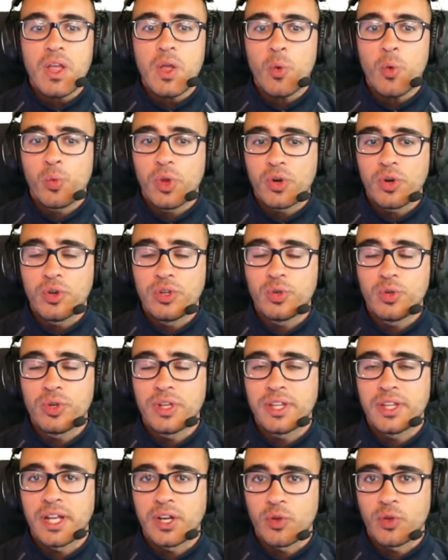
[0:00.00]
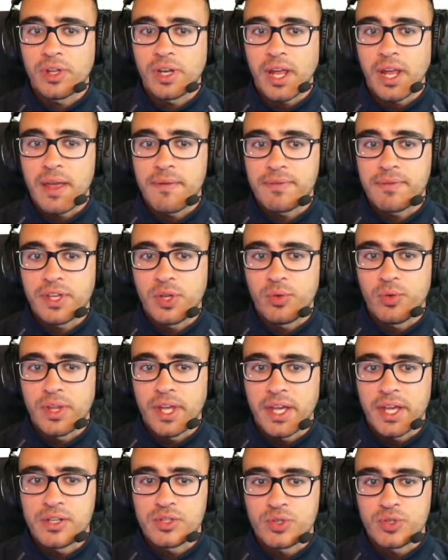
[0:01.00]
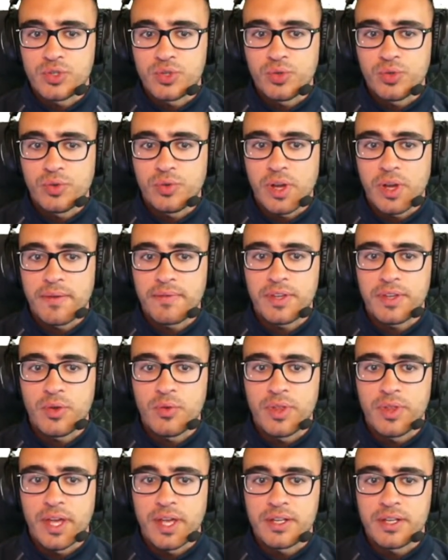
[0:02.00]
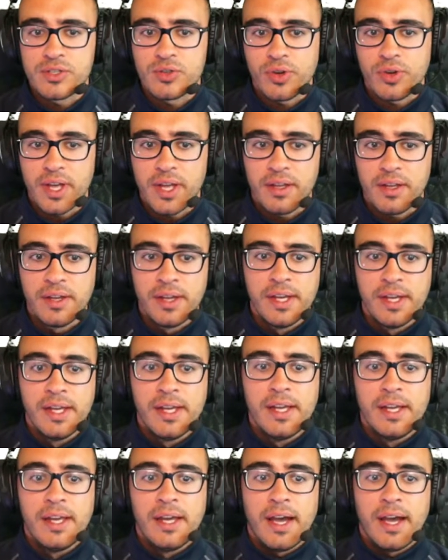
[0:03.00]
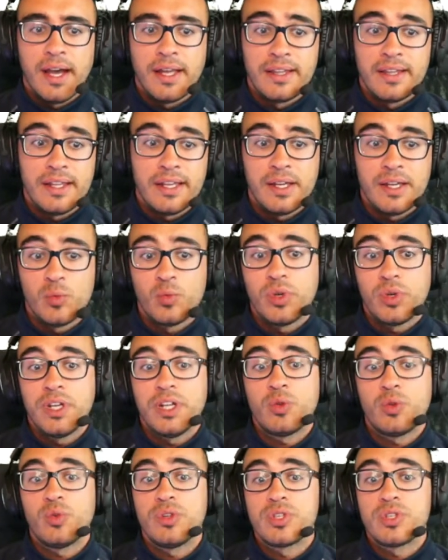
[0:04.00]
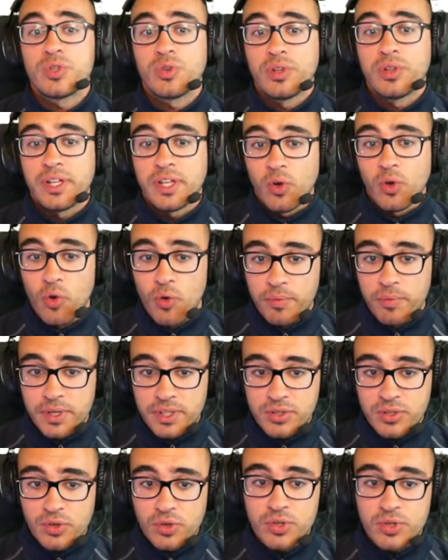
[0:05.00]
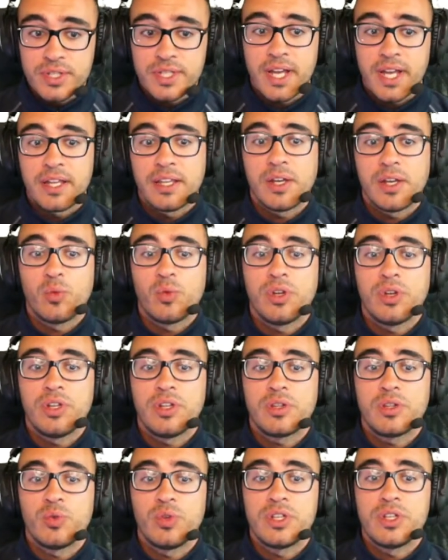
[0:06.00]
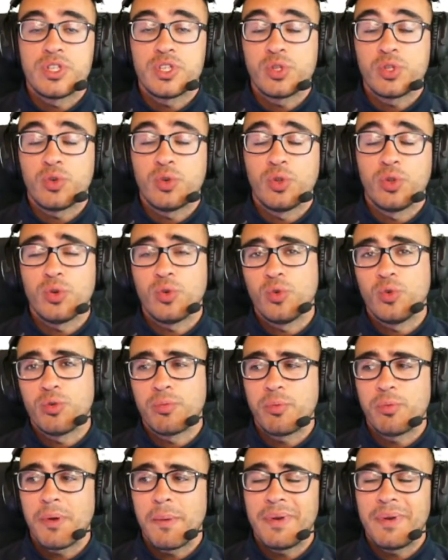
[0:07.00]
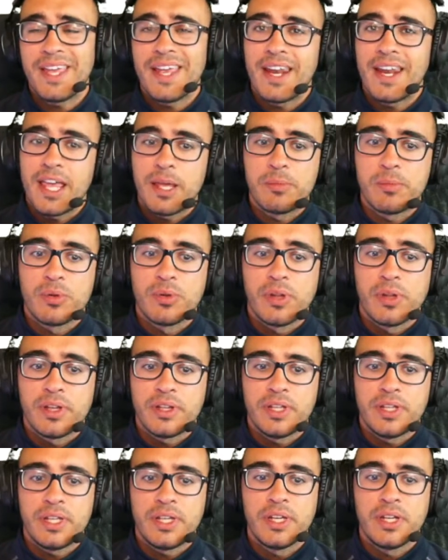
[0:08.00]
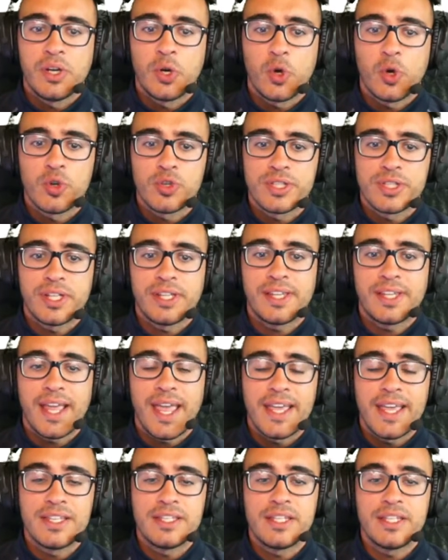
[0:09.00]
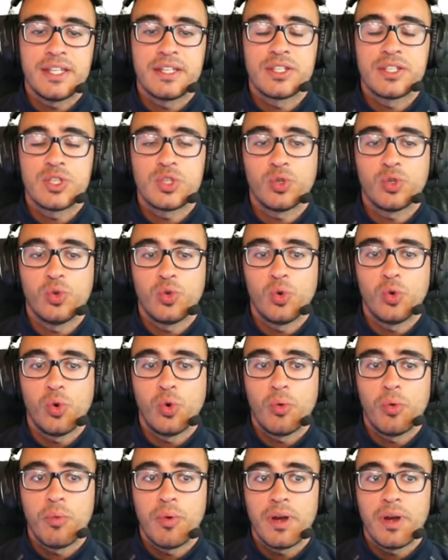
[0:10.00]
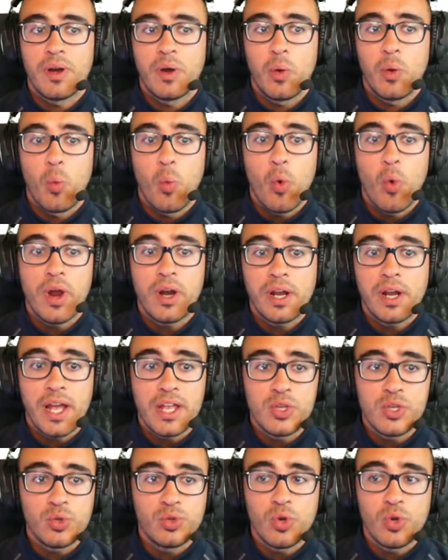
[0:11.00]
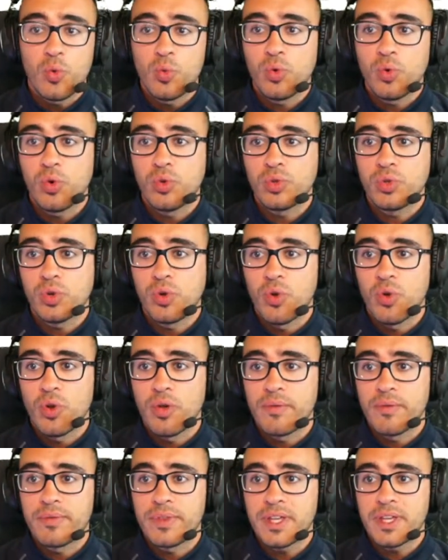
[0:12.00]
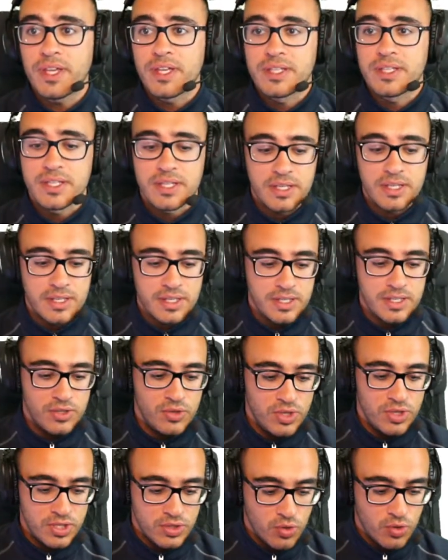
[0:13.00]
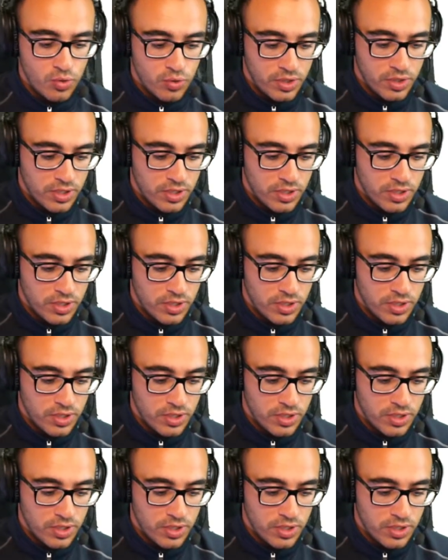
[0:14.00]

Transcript: we are going to need another FQDN, so 2 FQDNs, okay? And then we need to install the oVirt host, and then we need to install or probably enable the hosted engine. So where can you download all of this? You just go